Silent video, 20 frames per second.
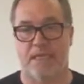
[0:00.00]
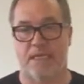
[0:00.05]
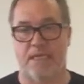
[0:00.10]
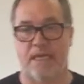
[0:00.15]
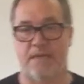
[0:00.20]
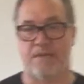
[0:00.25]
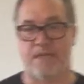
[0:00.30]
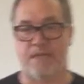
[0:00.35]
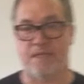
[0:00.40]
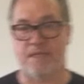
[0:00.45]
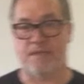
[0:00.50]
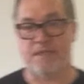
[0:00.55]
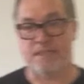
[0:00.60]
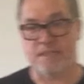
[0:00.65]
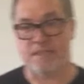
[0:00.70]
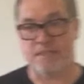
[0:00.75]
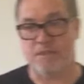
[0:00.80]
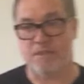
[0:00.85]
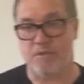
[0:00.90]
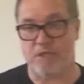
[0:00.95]
And then
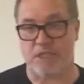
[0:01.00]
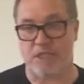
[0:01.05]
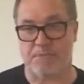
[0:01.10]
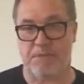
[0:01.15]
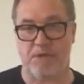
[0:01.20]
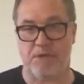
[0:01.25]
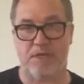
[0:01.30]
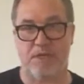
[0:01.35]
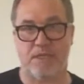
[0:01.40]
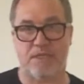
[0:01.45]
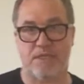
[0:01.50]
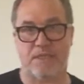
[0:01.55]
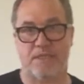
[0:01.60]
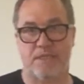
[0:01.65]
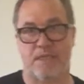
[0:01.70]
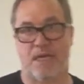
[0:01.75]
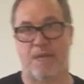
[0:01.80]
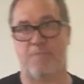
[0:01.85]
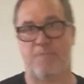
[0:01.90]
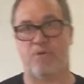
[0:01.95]
this new experience
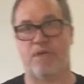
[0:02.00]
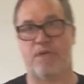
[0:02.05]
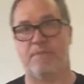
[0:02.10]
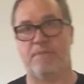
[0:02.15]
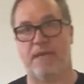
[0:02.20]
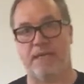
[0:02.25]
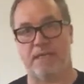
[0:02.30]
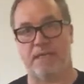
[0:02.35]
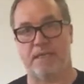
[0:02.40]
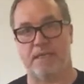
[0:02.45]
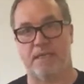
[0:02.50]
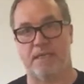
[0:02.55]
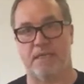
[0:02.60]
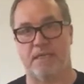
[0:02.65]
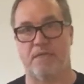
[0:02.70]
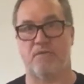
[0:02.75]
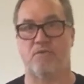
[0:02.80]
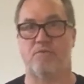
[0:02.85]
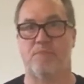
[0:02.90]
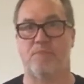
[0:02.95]
I bring back
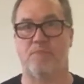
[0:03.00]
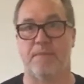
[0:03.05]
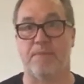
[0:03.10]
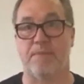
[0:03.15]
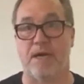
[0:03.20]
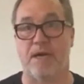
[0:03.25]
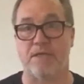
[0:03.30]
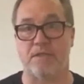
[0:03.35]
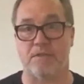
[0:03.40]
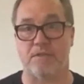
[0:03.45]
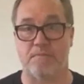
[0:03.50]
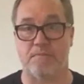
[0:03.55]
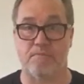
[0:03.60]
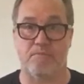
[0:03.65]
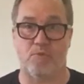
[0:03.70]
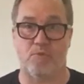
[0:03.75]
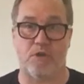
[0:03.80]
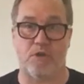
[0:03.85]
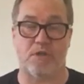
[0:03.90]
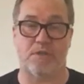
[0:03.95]
into my partner
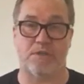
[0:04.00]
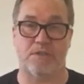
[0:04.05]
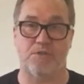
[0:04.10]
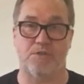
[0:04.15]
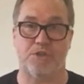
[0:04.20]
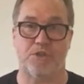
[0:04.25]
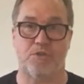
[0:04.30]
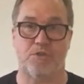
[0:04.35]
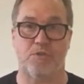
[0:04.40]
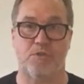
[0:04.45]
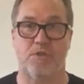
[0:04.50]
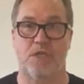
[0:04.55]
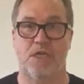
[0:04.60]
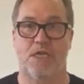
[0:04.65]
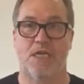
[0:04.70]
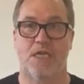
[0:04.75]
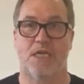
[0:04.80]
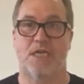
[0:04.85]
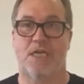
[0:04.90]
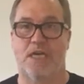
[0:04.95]
work Tuisho
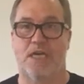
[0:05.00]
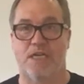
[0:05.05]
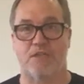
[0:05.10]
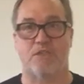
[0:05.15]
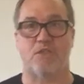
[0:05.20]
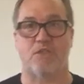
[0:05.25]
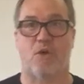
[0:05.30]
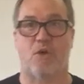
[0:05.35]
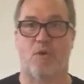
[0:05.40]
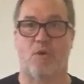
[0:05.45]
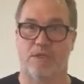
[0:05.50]
and so